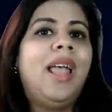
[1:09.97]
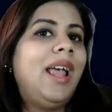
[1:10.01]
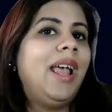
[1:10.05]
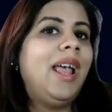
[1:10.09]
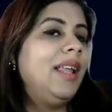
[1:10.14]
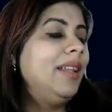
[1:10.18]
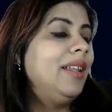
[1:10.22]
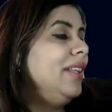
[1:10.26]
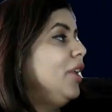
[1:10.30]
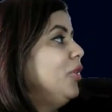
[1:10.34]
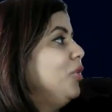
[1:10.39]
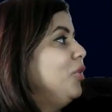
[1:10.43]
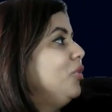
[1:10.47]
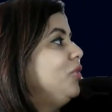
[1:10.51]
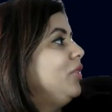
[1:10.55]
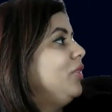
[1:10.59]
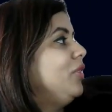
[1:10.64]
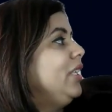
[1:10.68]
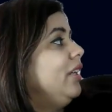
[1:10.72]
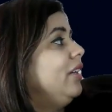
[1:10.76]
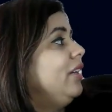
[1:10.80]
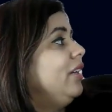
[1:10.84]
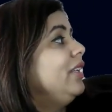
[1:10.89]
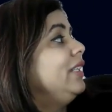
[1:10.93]
And then you see
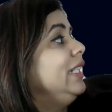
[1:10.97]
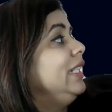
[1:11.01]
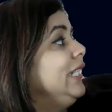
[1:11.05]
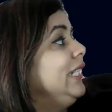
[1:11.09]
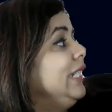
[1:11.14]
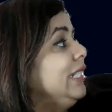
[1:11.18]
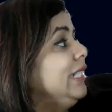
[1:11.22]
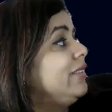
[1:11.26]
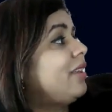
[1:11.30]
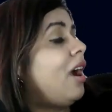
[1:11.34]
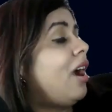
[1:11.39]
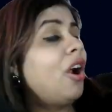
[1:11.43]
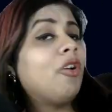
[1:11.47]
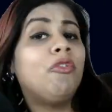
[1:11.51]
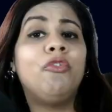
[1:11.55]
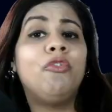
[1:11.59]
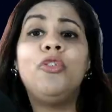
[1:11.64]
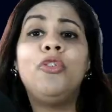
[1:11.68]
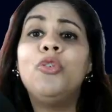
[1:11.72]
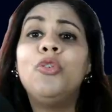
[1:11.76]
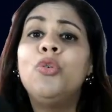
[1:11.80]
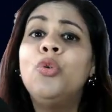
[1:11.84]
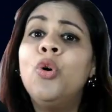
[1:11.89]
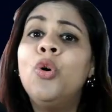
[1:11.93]
here, these are
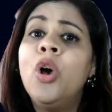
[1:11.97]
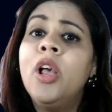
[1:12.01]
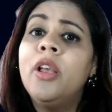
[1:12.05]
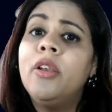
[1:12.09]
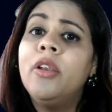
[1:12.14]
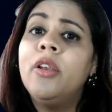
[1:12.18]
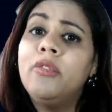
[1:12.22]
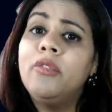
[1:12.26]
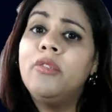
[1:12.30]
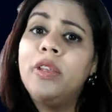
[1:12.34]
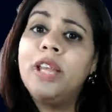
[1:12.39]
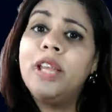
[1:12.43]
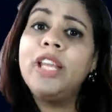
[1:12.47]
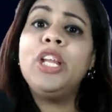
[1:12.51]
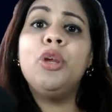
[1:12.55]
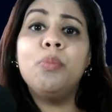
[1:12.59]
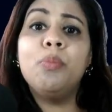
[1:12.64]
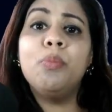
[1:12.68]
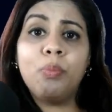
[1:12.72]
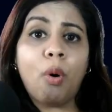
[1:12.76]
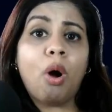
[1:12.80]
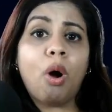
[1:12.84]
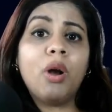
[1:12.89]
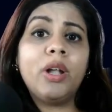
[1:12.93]
few very
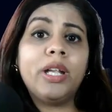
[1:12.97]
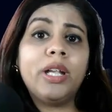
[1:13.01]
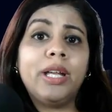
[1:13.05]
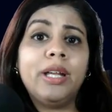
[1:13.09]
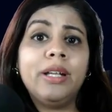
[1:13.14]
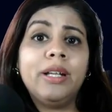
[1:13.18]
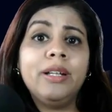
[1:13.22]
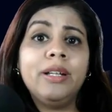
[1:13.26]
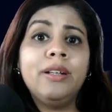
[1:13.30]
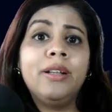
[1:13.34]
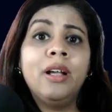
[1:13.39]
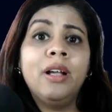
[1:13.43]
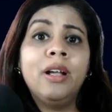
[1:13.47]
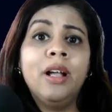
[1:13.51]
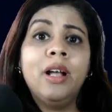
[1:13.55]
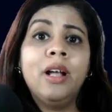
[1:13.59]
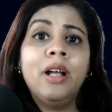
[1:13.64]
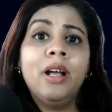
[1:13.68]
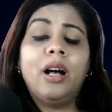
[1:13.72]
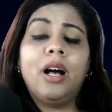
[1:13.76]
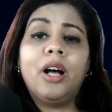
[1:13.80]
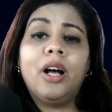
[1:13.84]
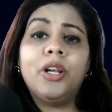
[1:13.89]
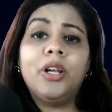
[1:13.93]
important
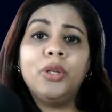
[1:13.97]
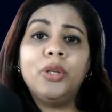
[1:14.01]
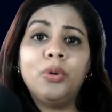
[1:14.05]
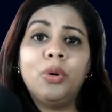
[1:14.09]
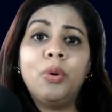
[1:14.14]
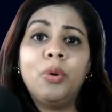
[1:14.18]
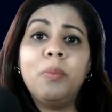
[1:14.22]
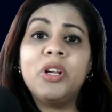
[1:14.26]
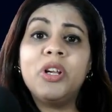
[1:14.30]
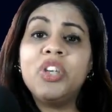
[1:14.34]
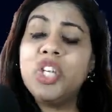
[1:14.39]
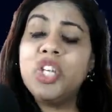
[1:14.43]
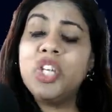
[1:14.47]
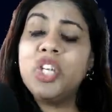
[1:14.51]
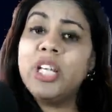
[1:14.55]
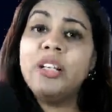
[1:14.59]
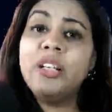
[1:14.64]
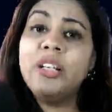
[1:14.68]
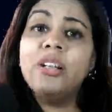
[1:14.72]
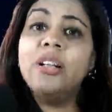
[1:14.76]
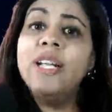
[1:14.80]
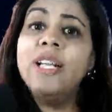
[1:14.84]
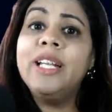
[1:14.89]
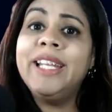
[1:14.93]
machine
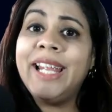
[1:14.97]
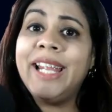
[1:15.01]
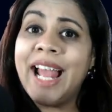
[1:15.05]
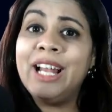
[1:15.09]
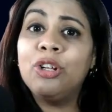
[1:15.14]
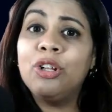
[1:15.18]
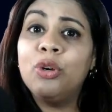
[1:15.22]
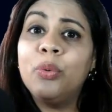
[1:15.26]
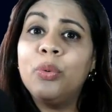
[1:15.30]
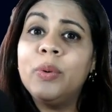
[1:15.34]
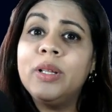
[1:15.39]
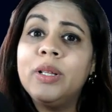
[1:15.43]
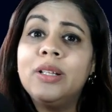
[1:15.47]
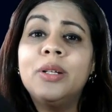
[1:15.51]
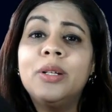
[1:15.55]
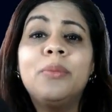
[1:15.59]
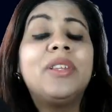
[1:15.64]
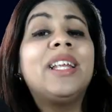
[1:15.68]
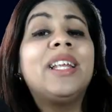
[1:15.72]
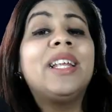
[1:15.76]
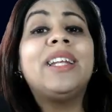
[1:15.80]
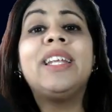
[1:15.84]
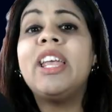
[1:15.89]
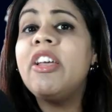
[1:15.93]
learning algorithms
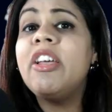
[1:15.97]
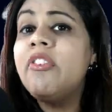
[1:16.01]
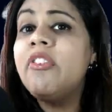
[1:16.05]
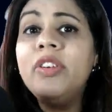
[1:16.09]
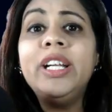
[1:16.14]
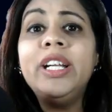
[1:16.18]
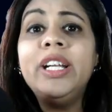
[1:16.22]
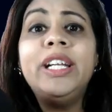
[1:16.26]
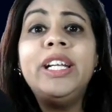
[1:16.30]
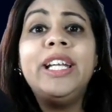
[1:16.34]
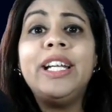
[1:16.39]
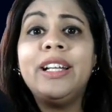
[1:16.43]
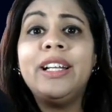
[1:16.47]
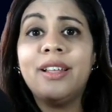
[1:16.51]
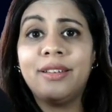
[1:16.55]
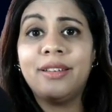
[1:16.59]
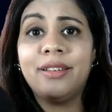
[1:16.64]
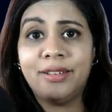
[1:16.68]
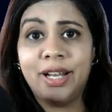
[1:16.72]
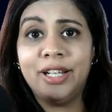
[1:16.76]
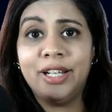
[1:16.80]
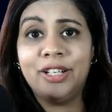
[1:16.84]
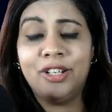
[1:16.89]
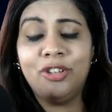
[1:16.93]
that every data
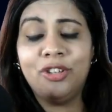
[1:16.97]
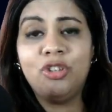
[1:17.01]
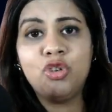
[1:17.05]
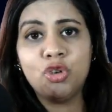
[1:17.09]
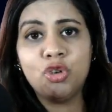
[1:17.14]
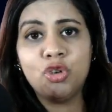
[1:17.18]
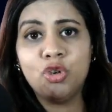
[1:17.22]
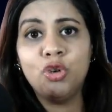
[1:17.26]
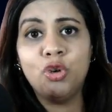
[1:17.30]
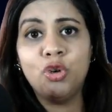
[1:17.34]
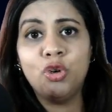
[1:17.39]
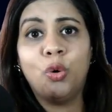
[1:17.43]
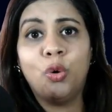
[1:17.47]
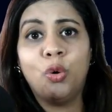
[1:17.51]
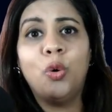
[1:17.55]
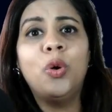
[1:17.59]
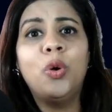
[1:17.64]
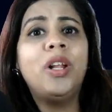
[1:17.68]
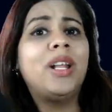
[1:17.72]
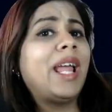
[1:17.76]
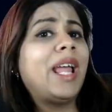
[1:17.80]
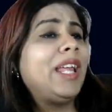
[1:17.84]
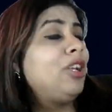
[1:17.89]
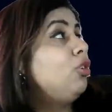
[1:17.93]
scientist should know,
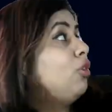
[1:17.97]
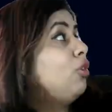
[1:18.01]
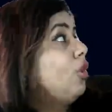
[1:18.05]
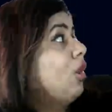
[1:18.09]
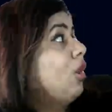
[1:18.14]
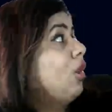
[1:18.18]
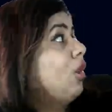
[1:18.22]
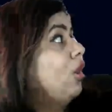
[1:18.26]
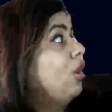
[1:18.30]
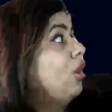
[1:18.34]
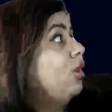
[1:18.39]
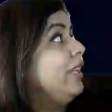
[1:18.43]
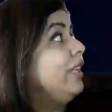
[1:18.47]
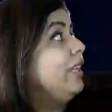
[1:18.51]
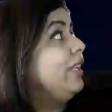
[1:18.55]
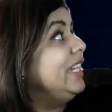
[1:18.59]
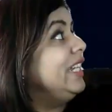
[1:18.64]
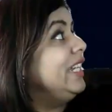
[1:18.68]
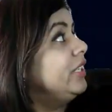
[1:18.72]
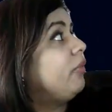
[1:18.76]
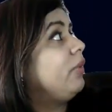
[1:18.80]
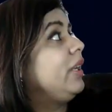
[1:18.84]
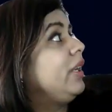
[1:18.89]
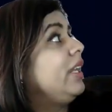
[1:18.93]
like
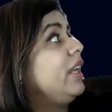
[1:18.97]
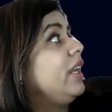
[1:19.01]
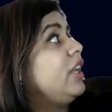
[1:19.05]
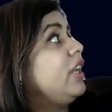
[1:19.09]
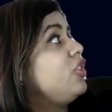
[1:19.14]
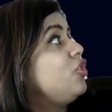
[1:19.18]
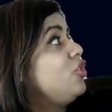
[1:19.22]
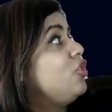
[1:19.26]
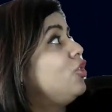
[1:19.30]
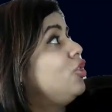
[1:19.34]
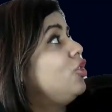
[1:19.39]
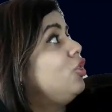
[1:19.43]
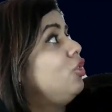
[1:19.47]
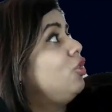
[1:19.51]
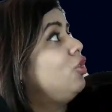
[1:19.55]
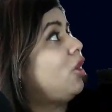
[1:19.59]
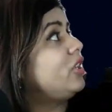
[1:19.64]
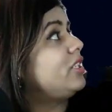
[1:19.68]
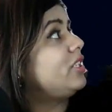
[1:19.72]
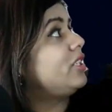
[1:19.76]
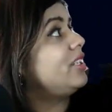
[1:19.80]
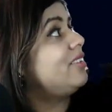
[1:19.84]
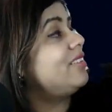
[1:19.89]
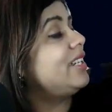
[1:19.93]
linear regression,
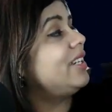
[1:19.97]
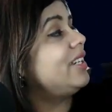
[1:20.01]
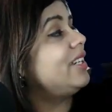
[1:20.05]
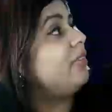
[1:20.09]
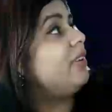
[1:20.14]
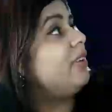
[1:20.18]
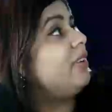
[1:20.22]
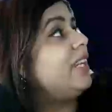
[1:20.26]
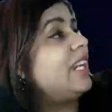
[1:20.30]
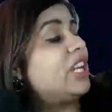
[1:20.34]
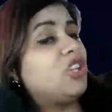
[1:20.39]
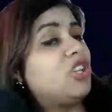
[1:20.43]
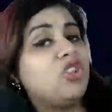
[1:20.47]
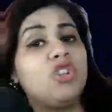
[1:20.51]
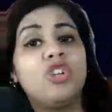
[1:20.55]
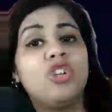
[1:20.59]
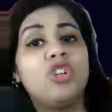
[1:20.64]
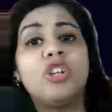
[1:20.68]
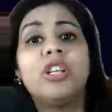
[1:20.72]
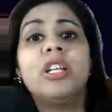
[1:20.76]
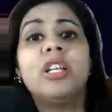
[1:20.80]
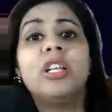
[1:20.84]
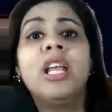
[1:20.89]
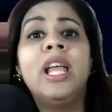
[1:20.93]
logistic
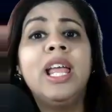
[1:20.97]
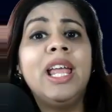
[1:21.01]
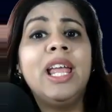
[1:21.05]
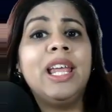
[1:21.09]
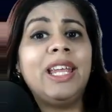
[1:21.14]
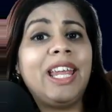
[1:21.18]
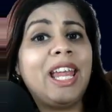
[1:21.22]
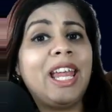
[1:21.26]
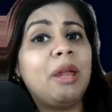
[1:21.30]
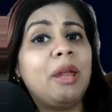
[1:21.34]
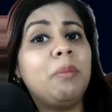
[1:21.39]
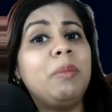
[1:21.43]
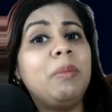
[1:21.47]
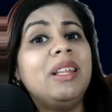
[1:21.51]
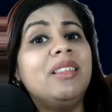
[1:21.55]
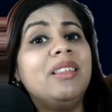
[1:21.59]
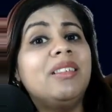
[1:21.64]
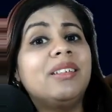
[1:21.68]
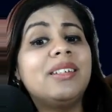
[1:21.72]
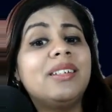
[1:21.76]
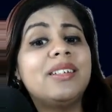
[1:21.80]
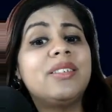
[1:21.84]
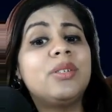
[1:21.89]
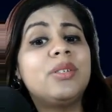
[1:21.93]
regression, k-means
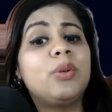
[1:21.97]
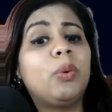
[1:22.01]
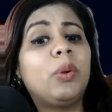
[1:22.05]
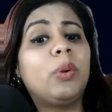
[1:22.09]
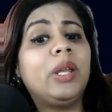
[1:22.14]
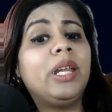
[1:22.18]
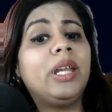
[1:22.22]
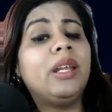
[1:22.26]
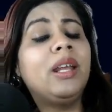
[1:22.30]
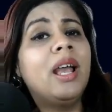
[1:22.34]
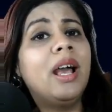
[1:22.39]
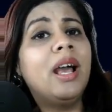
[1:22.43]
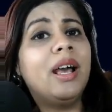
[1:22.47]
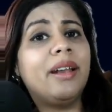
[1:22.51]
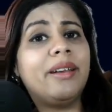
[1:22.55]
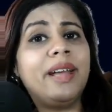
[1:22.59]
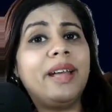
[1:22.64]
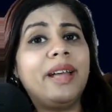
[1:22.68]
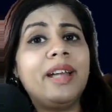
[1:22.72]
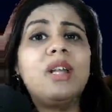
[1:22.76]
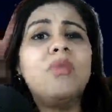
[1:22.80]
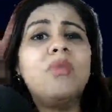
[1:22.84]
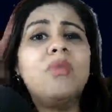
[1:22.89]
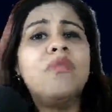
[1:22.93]
clustering,
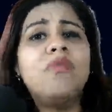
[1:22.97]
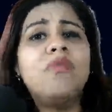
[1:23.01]
random